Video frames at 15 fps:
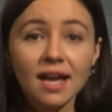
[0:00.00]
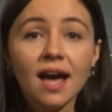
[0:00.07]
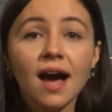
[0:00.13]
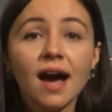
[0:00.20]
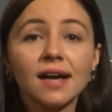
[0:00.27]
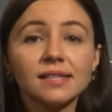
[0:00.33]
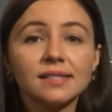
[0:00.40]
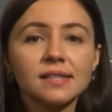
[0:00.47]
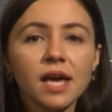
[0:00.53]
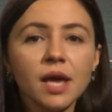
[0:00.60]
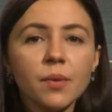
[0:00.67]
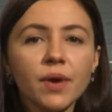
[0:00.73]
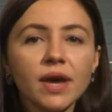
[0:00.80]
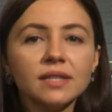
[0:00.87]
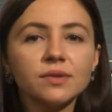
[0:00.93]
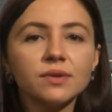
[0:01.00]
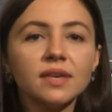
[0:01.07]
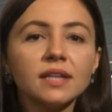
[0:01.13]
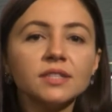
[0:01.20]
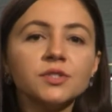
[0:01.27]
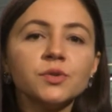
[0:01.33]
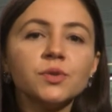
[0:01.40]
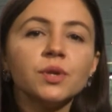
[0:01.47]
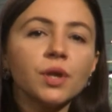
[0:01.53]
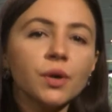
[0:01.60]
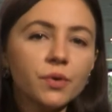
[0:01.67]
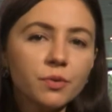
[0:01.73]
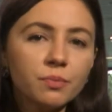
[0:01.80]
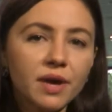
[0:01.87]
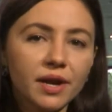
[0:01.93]
as a way to get to know
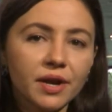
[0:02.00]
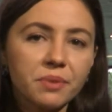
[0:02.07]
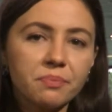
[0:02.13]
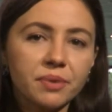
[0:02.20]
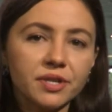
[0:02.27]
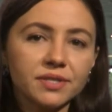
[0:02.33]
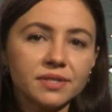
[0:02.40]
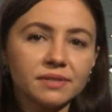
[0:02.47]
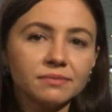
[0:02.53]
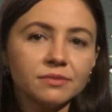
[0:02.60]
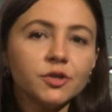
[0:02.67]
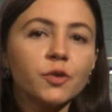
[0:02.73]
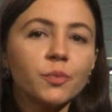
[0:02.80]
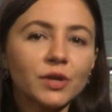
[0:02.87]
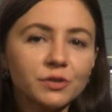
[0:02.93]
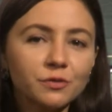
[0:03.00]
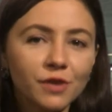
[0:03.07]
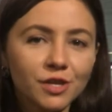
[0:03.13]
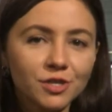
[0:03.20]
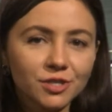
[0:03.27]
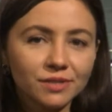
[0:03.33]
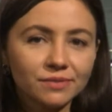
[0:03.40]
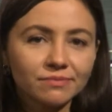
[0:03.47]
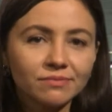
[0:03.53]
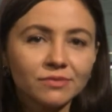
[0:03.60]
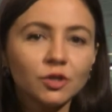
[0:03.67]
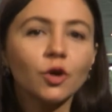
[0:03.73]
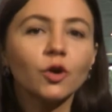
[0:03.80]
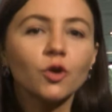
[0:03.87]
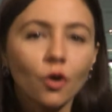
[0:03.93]
you better in person, your motivation,
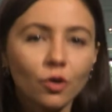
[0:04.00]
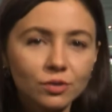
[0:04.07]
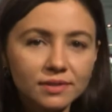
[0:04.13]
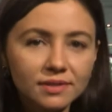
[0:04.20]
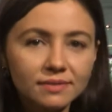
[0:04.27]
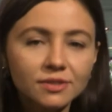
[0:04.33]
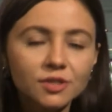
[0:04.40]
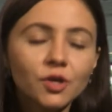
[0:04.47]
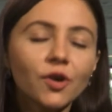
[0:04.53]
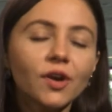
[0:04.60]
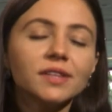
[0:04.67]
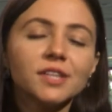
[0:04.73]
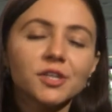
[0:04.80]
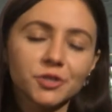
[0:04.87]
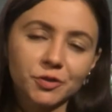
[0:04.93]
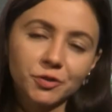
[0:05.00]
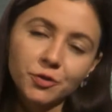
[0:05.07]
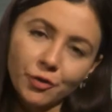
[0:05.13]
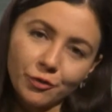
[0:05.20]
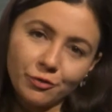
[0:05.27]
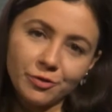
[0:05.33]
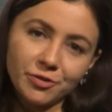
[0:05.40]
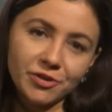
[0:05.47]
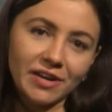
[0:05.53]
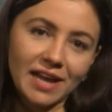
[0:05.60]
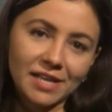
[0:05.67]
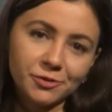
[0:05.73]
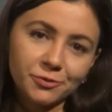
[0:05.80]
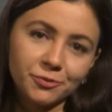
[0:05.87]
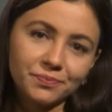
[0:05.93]
your goals, your addition to your future
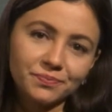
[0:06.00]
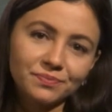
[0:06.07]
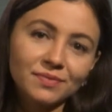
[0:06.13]
classroom.